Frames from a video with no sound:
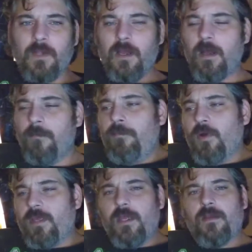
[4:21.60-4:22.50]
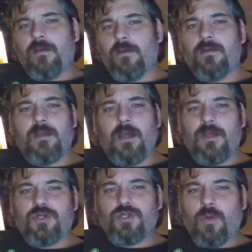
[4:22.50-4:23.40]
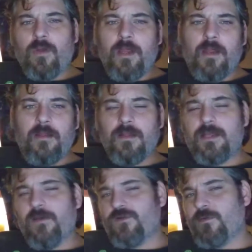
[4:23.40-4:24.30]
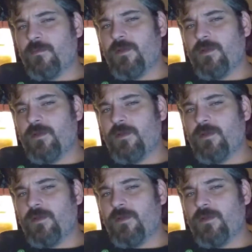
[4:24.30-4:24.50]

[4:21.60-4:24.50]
uh, booking uh, story in the Tales from